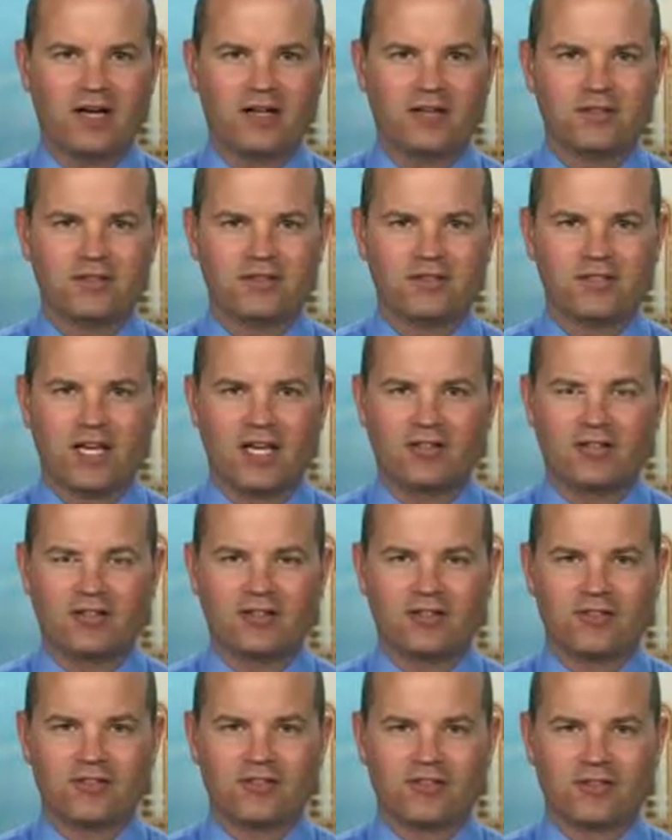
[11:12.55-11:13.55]
said that
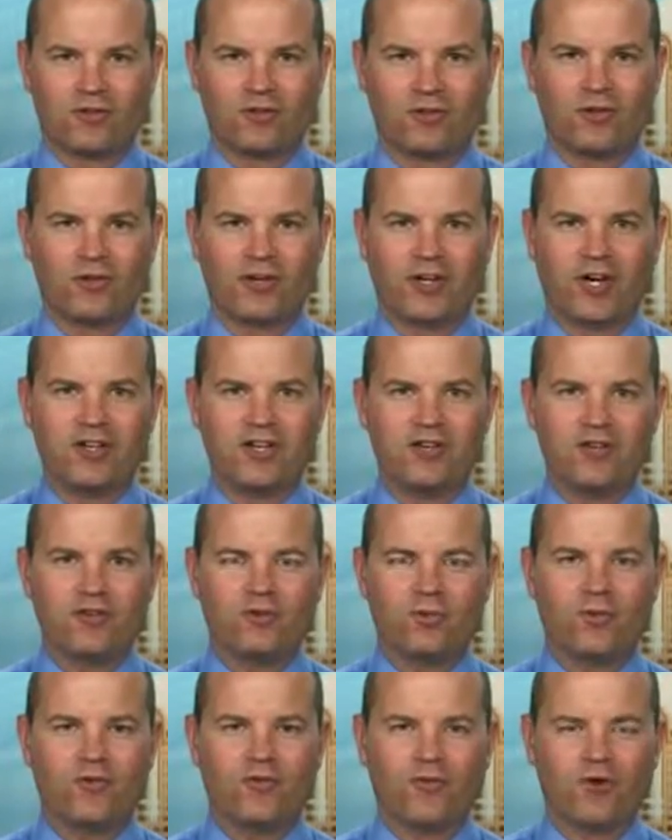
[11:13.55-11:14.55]
this is a cruel and
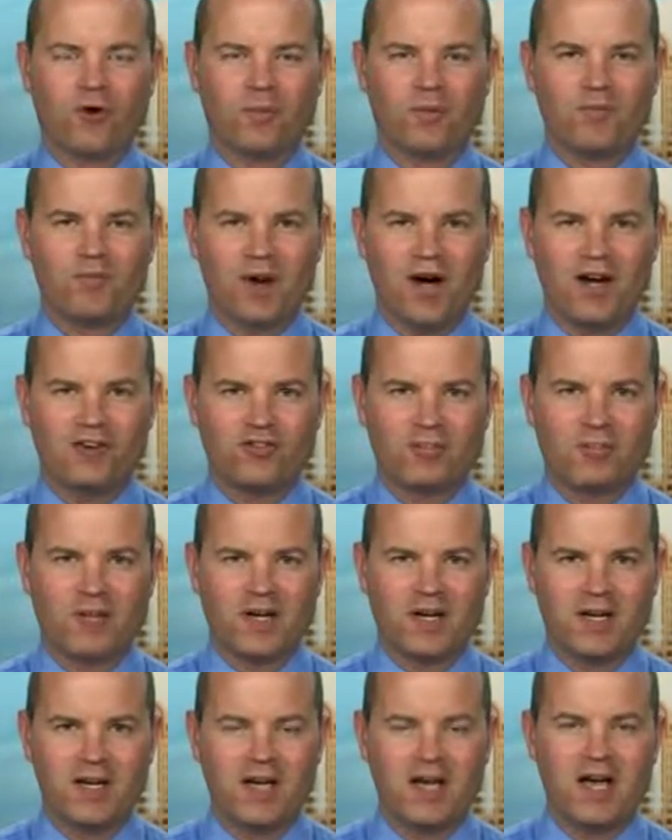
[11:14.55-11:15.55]
unusual form of punishment?
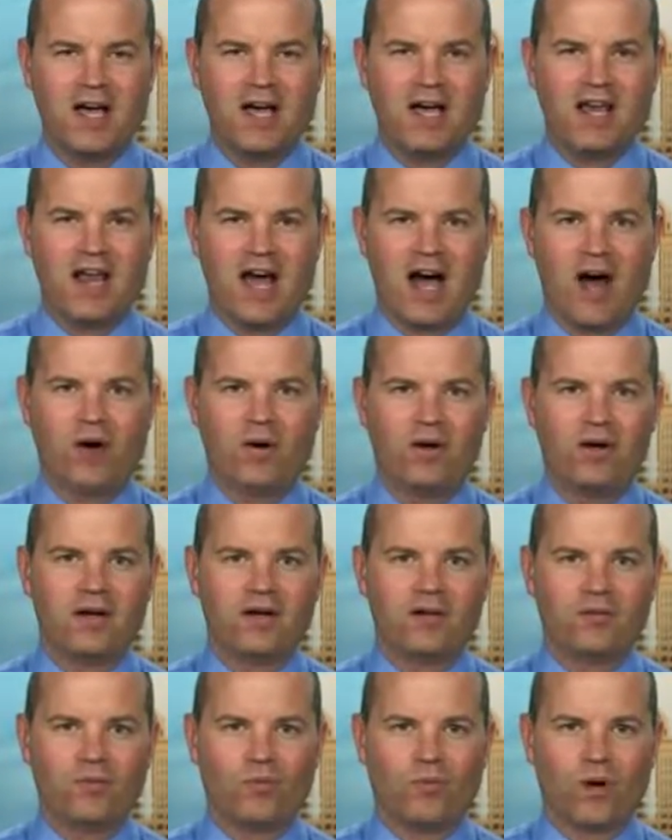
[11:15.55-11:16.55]
Now,
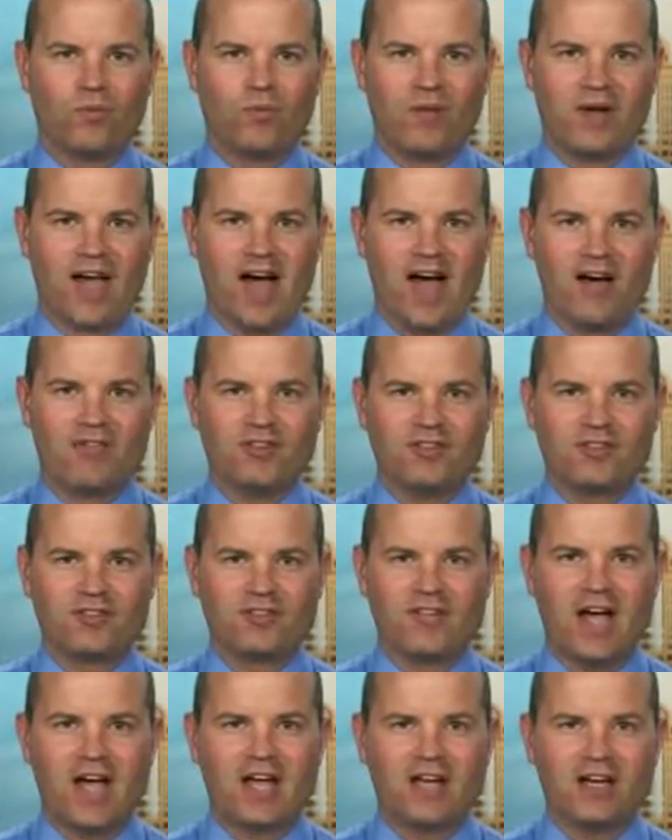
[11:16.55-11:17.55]
what we have
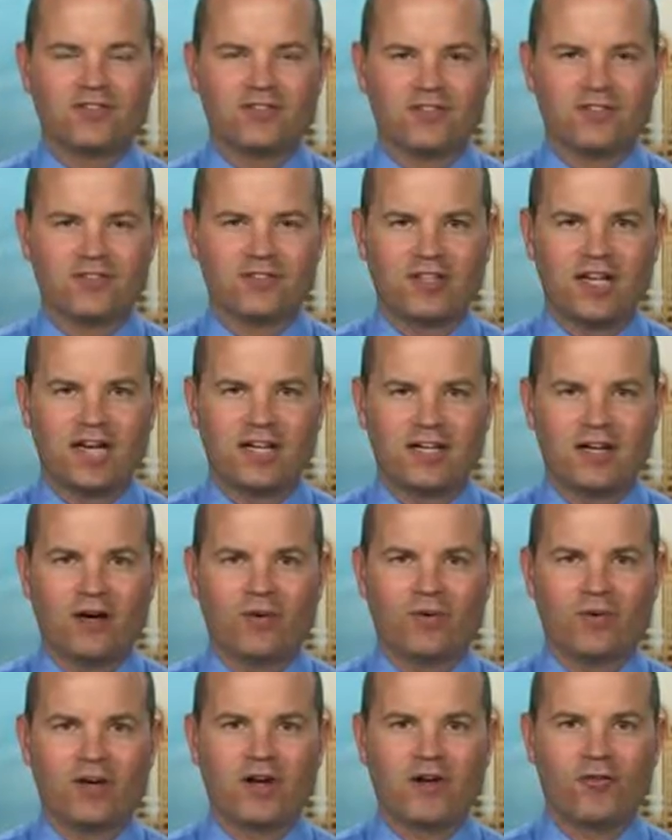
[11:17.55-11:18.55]
instead is the state
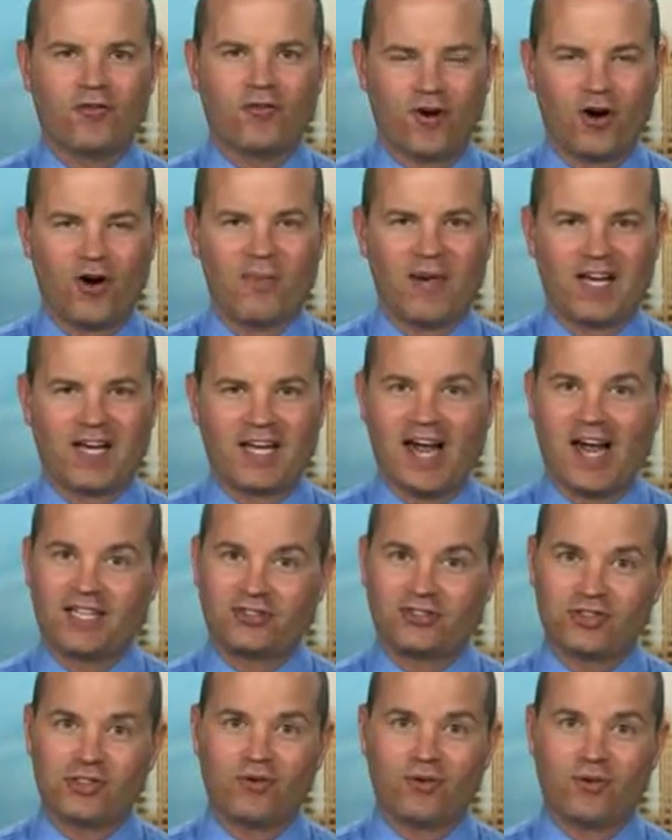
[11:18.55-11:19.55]
reaffirming, and
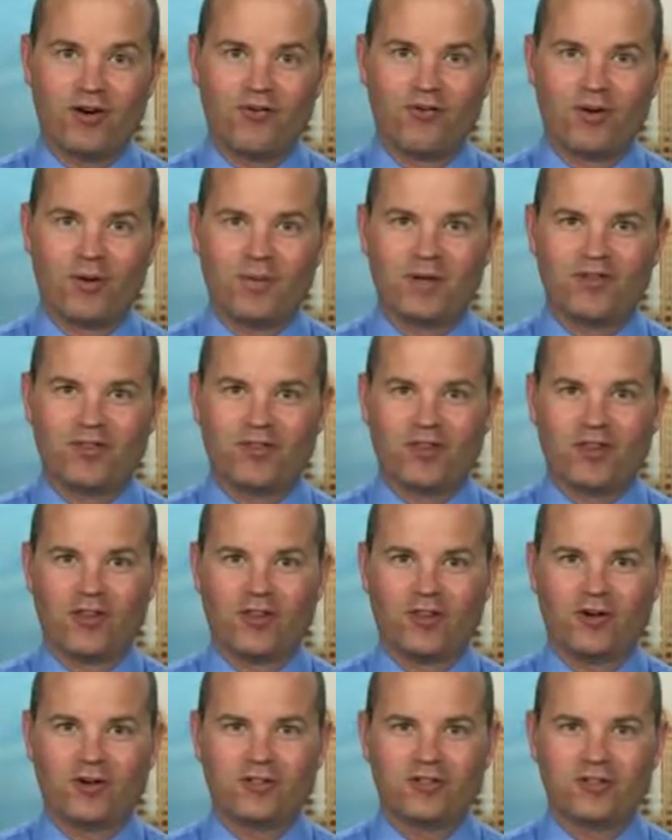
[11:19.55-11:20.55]
actually reaffirming for the
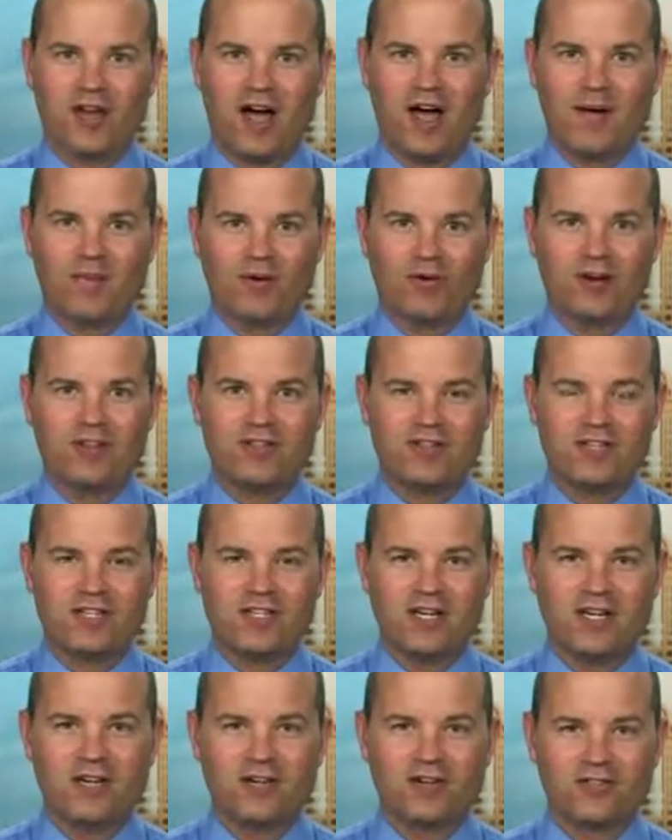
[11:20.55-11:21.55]
3rd time in recent
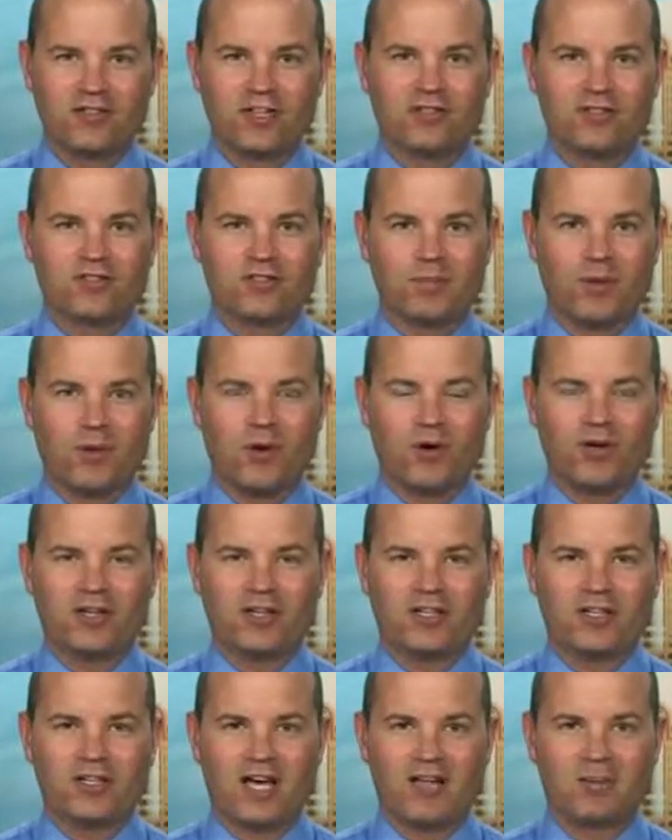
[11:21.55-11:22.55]
years, its support of the
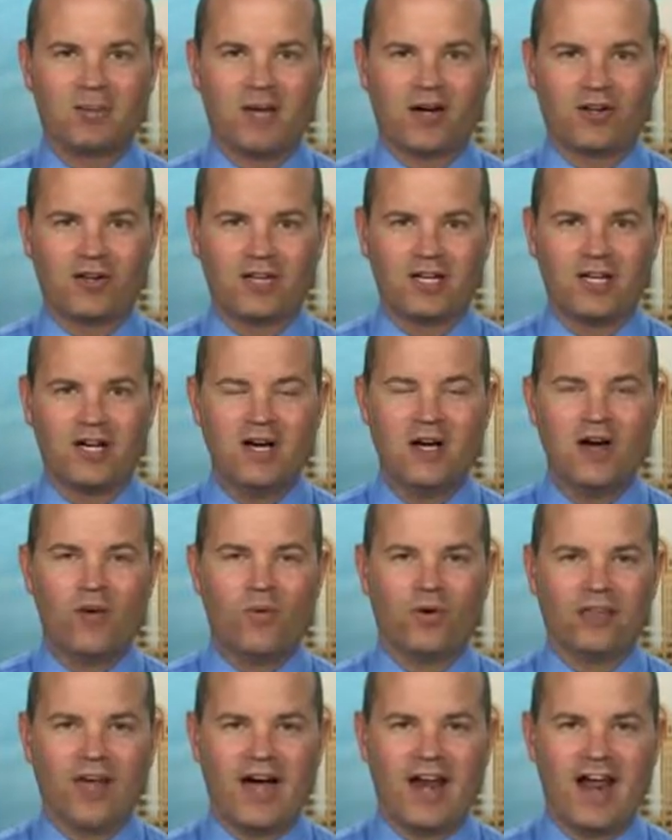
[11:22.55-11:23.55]
death penalty. Will
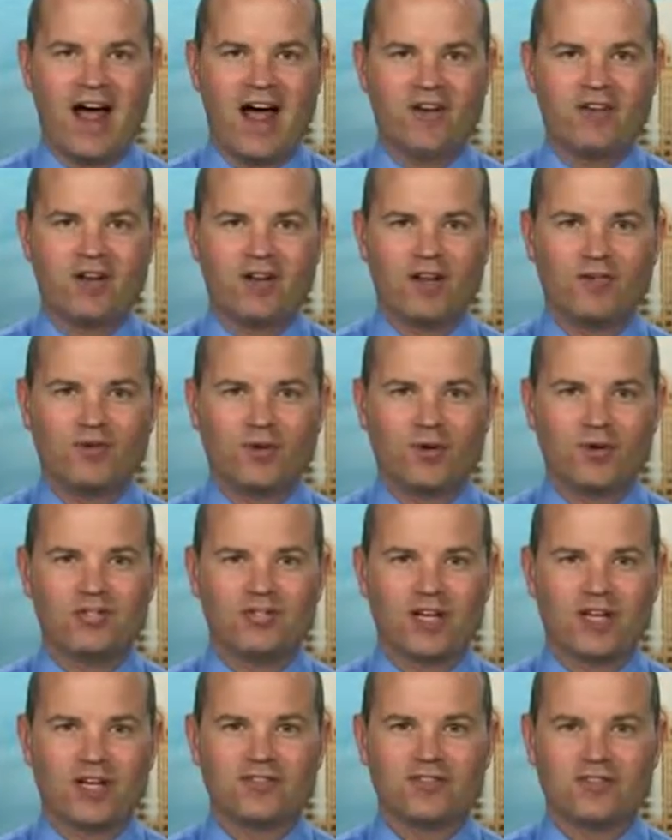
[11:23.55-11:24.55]
that have an influence
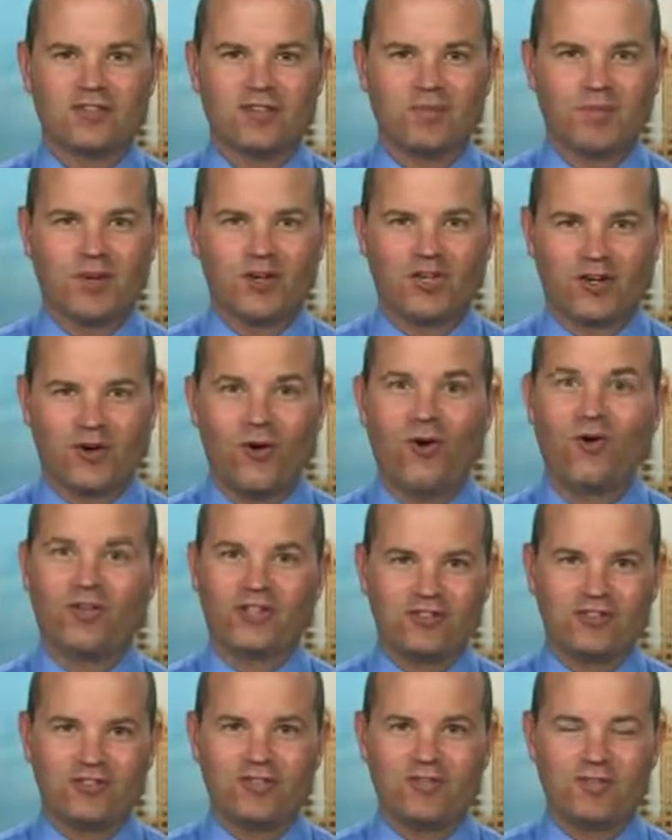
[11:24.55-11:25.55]
on Steve Bullock? Only
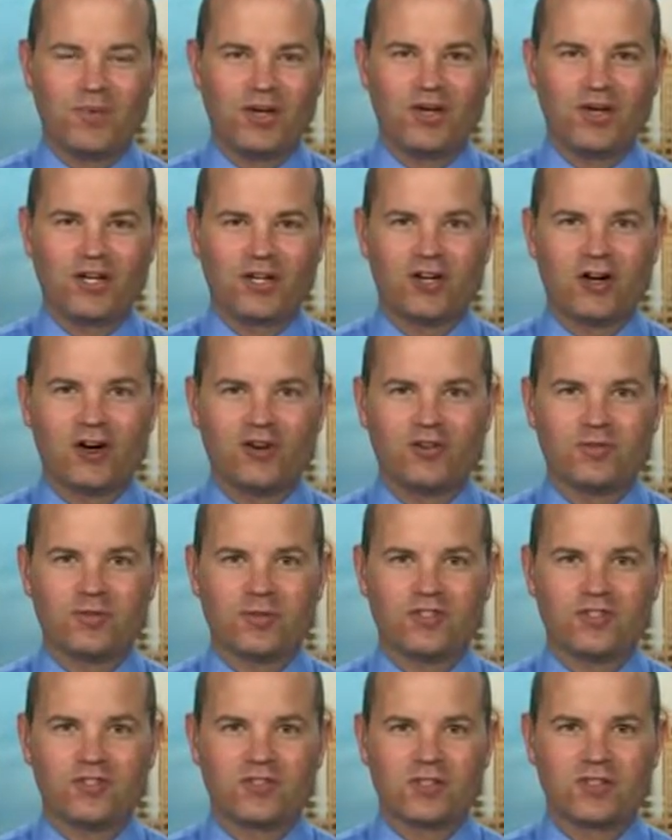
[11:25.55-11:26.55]
Steve Bullock knows, but
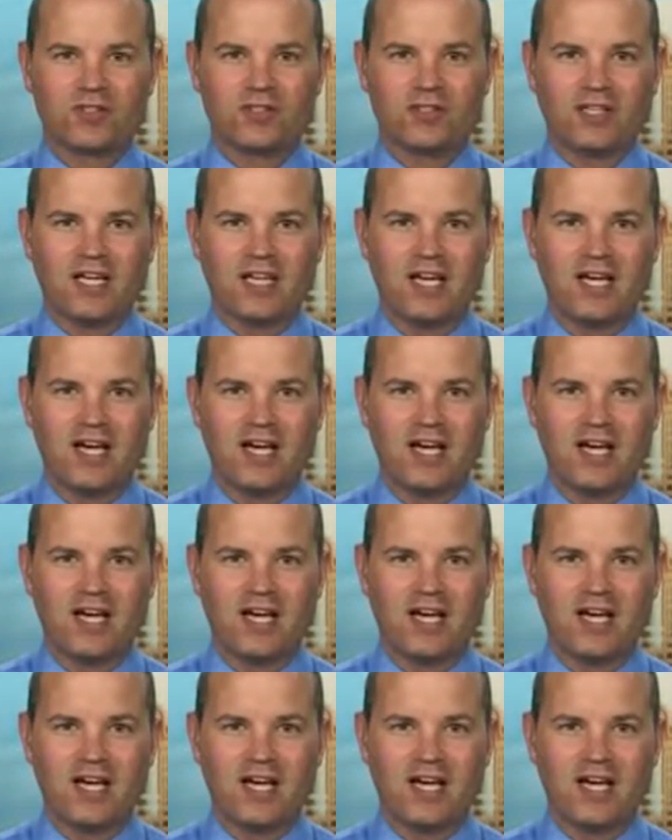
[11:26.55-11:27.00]
certainly